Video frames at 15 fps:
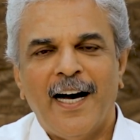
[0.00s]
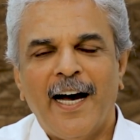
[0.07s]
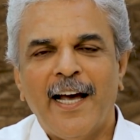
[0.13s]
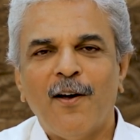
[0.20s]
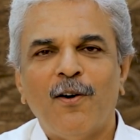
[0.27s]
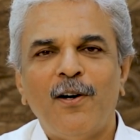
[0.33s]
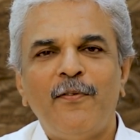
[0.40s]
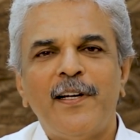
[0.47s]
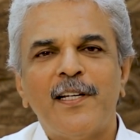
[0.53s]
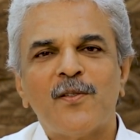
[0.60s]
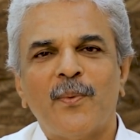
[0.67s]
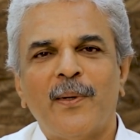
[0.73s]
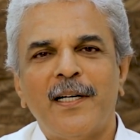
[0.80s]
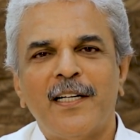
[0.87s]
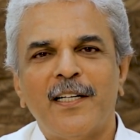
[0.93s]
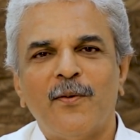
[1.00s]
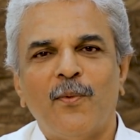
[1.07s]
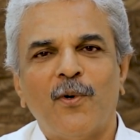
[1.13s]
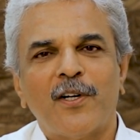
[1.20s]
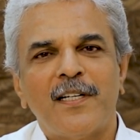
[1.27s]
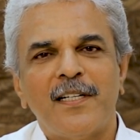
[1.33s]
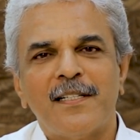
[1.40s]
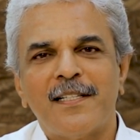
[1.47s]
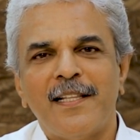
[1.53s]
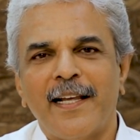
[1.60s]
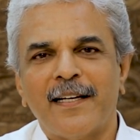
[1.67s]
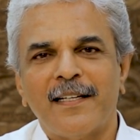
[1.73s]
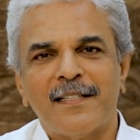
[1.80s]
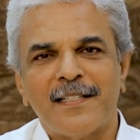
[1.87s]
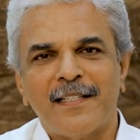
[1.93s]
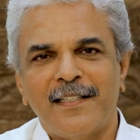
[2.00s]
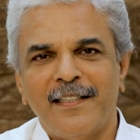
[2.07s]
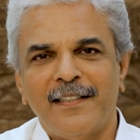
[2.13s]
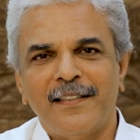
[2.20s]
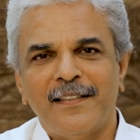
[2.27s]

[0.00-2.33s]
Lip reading: I always wonder, what is legacy?